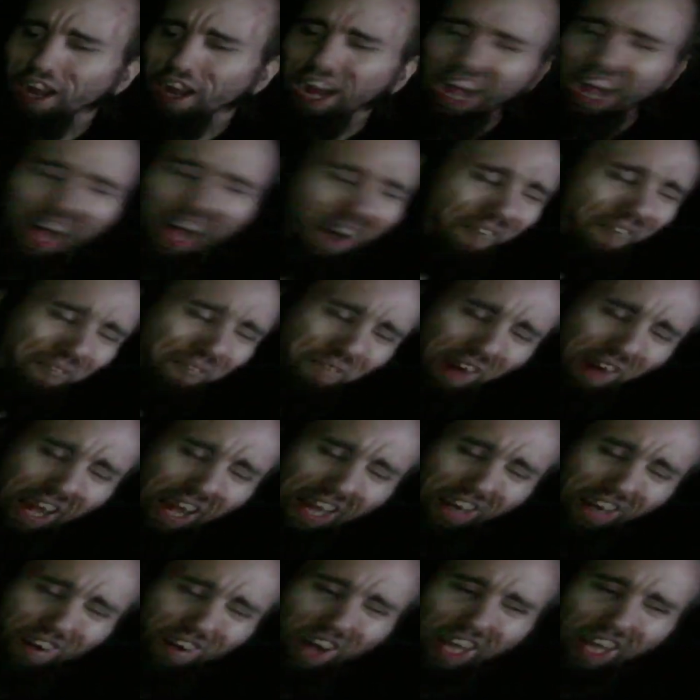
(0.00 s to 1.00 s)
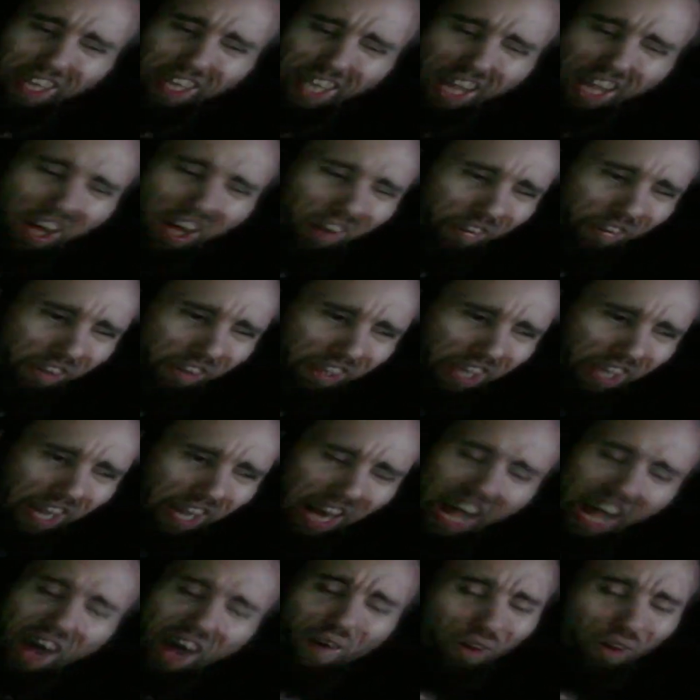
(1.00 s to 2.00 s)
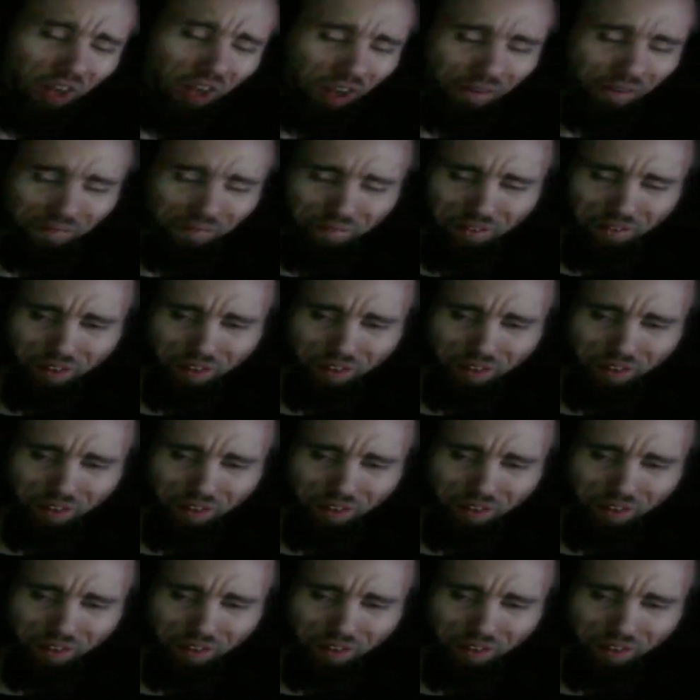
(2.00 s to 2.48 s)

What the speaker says: I'm fighting like hell to get out of.